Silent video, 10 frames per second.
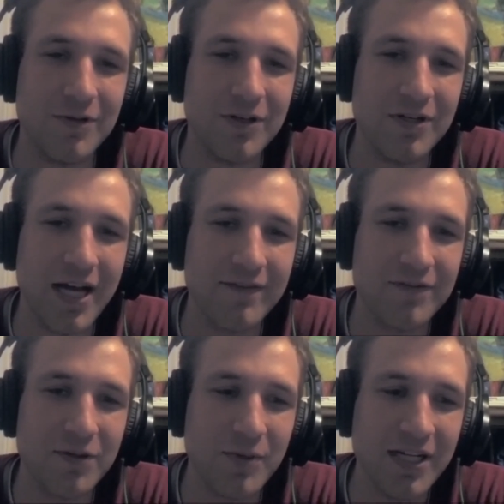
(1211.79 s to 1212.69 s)
Well, have
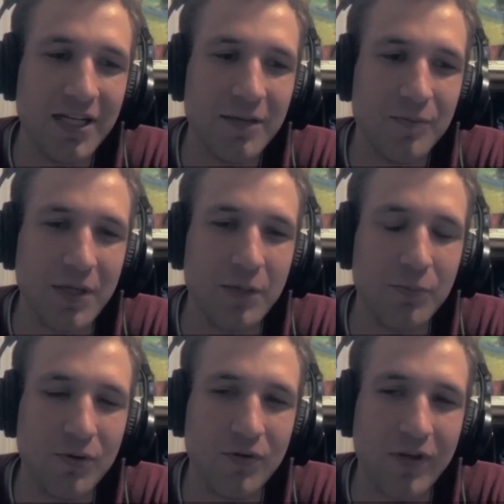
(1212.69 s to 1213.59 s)
there been any
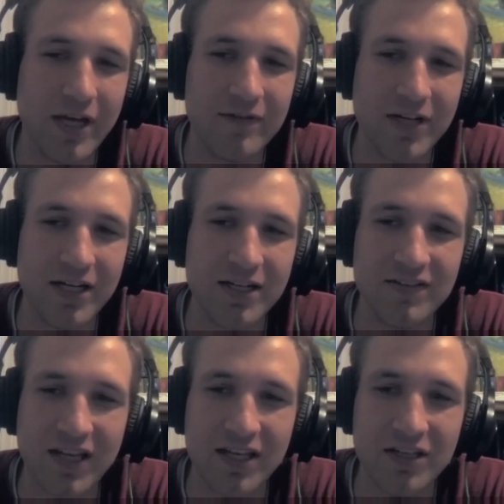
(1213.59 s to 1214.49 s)
people that have kind of
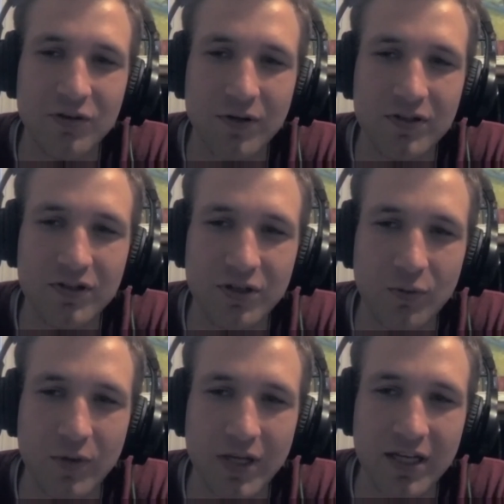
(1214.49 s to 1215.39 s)
taken you under your
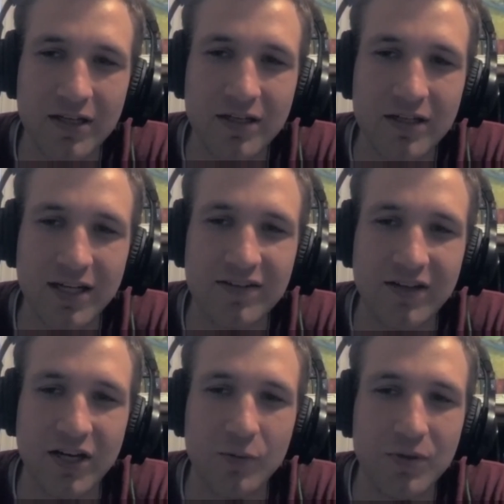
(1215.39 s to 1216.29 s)
wing, Nick, to
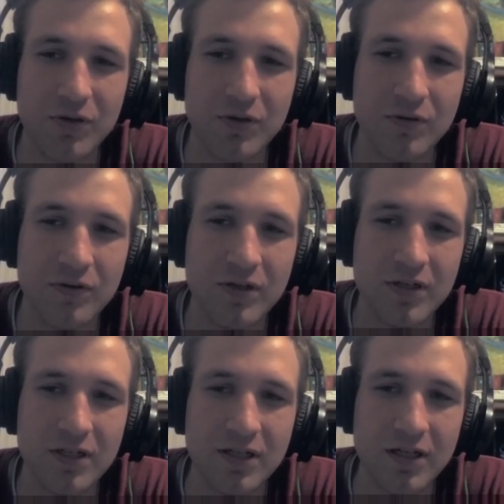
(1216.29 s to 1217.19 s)
help you
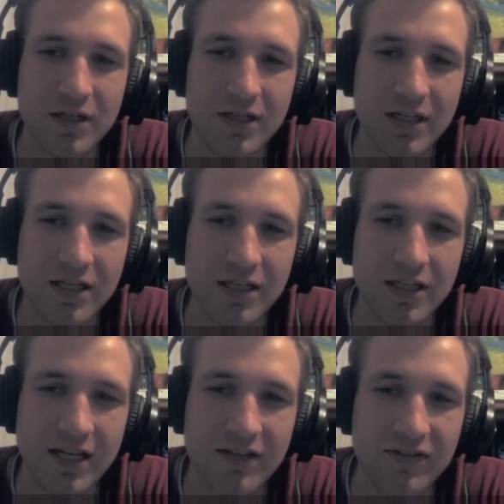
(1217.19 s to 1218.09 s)

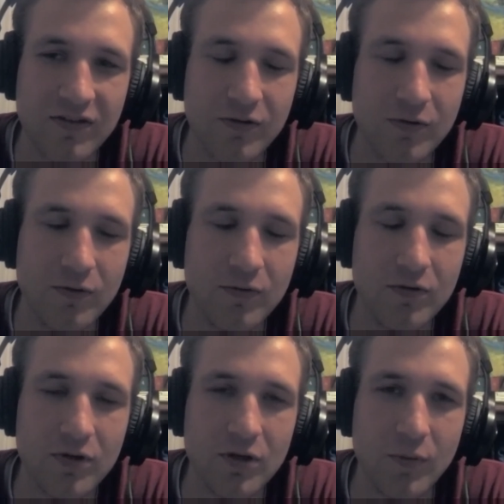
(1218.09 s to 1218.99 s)
get to
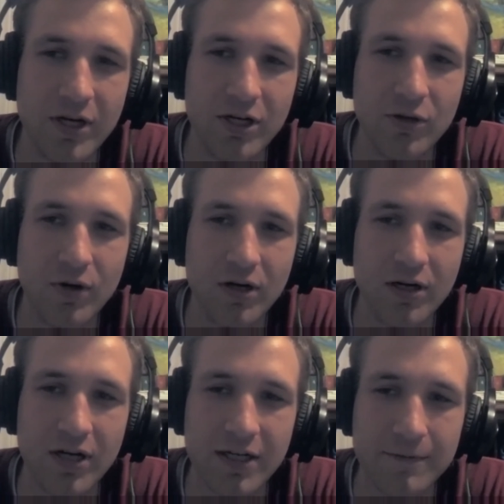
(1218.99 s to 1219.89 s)
where you
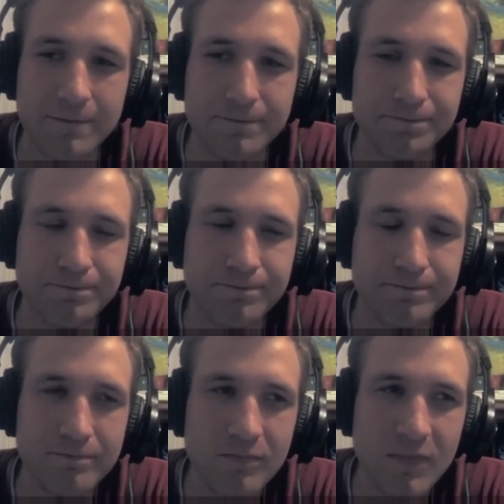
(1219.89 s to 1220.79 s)
are, and
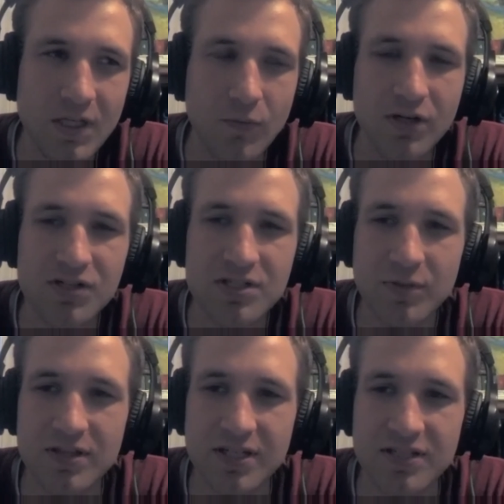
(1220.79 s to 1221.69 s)
what are some of
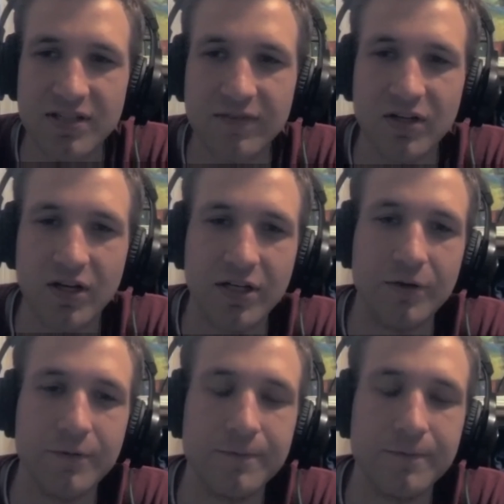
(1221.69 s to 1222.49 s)
the things they've taught you?